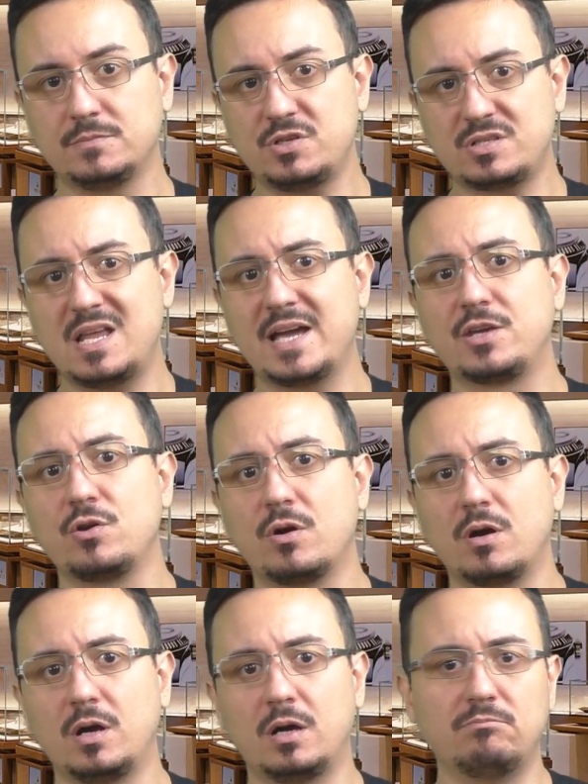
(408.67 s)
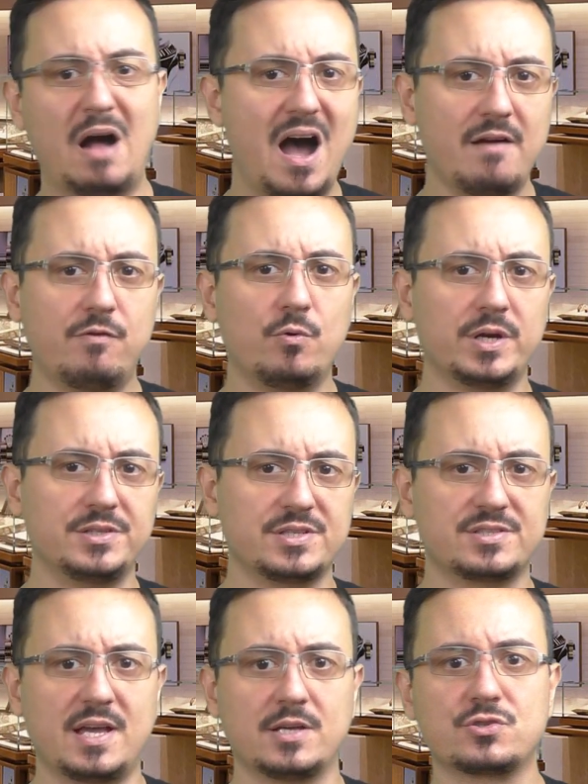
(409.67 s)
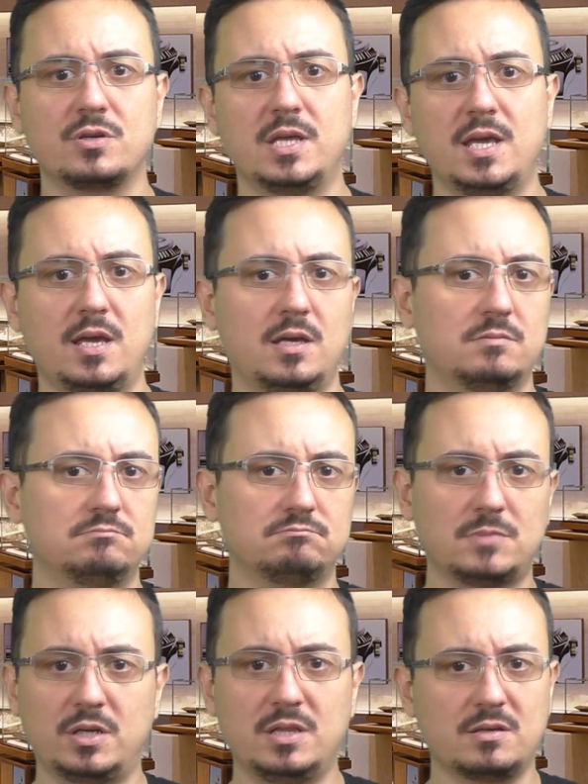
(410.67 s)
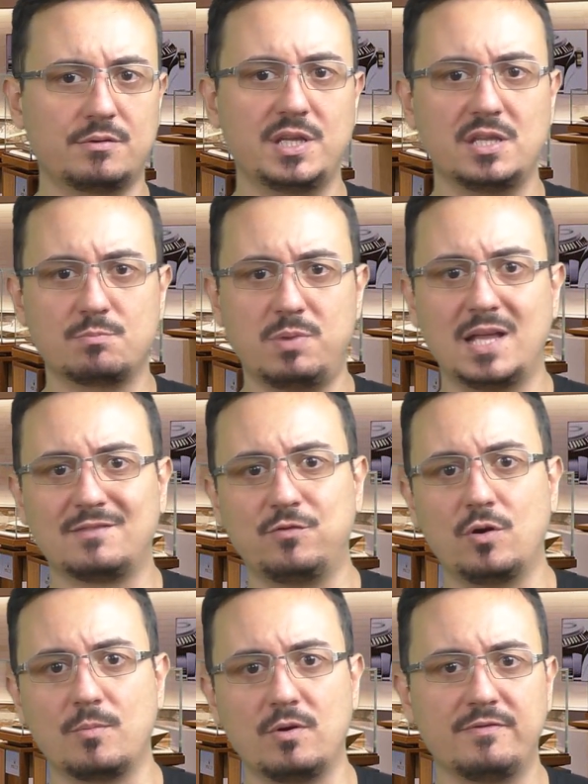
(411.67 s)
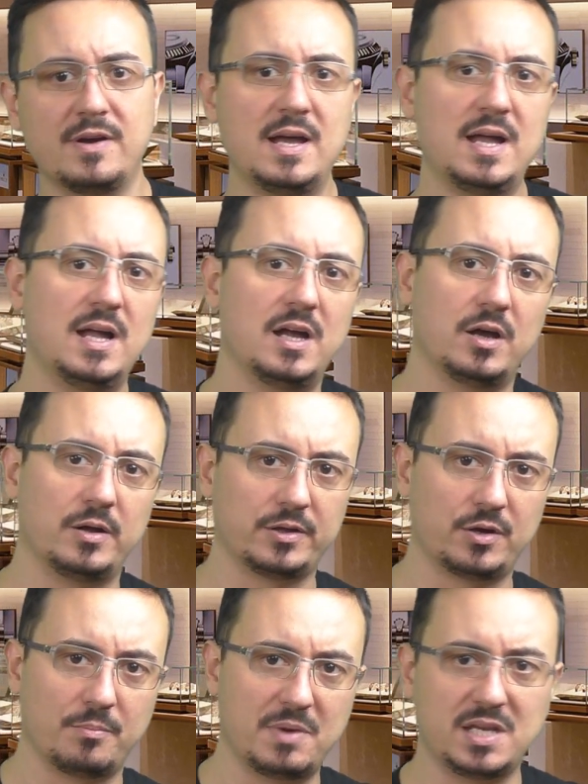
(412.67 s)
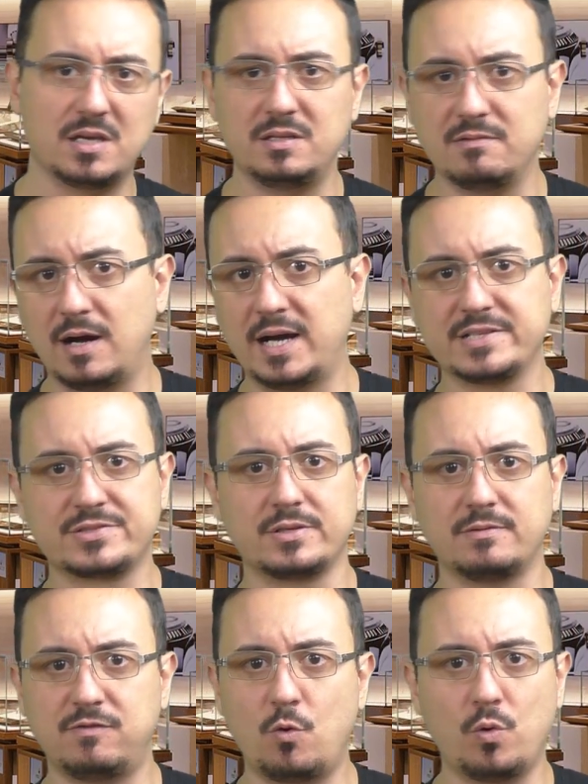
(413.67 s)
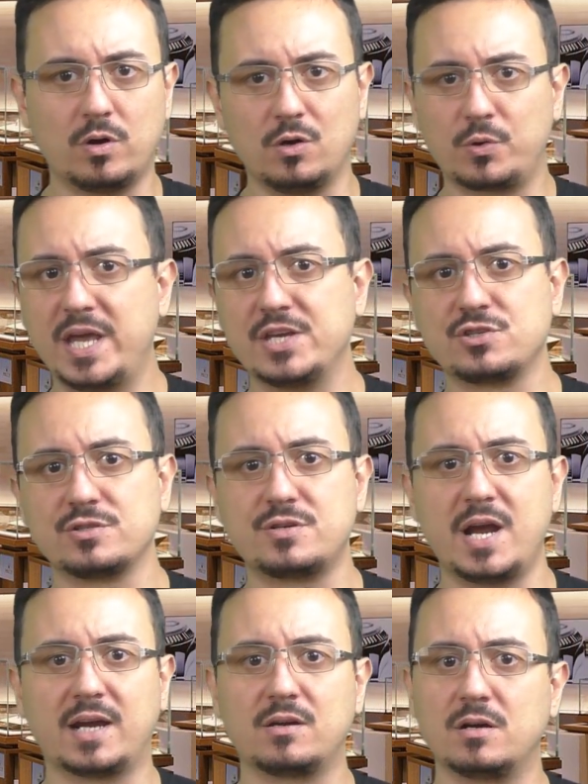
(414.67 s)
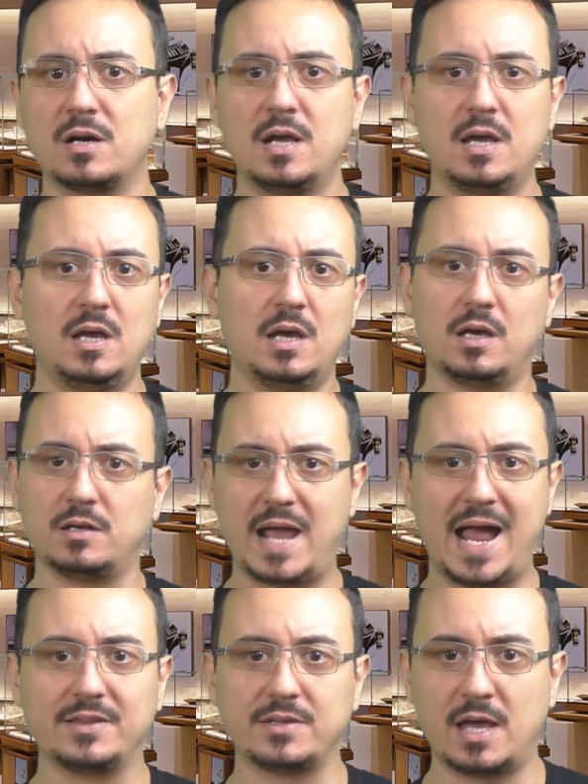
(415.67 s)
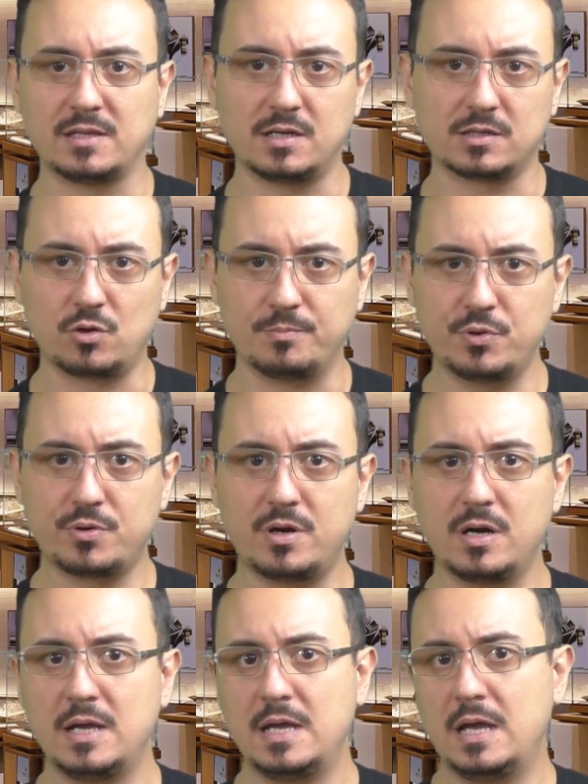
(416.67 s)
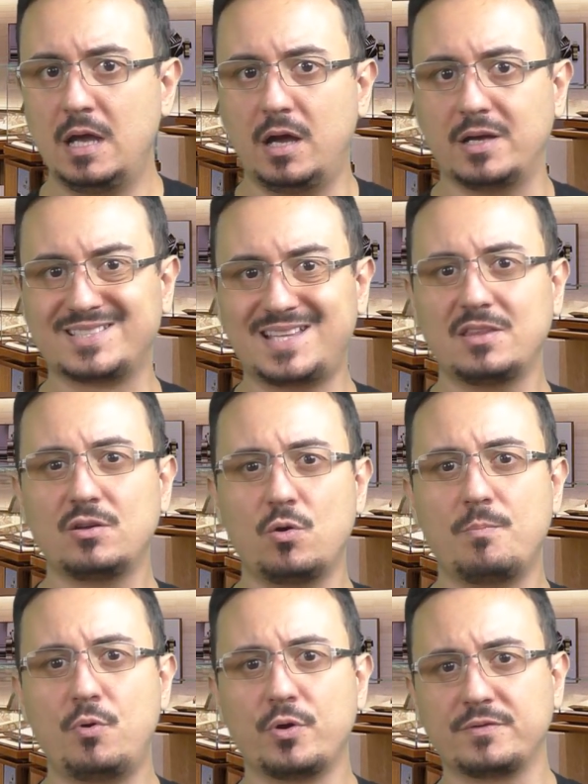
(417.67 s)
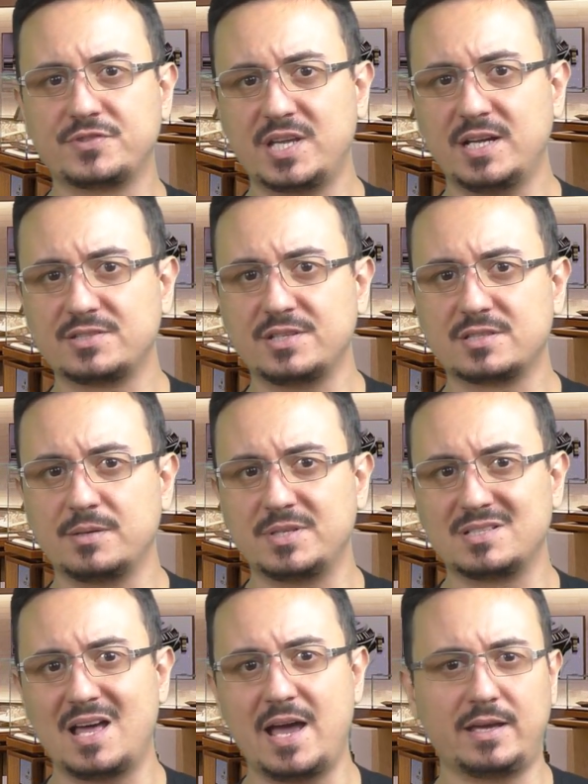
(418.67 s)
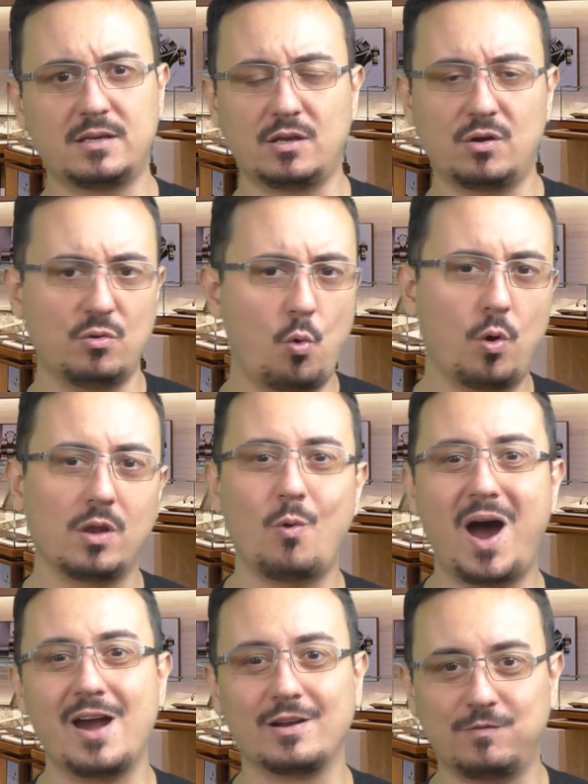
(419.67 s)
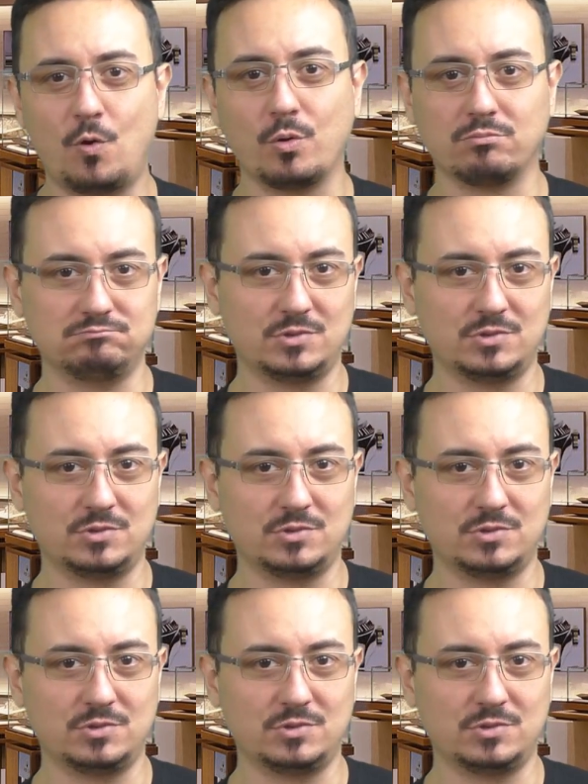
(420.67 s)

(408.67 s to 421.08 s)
Just like your iPhone is essentially an integrated platform of media device, a phone, location tracker, and a handheld computer, a standalone point-of-sale system is like an old wired phone,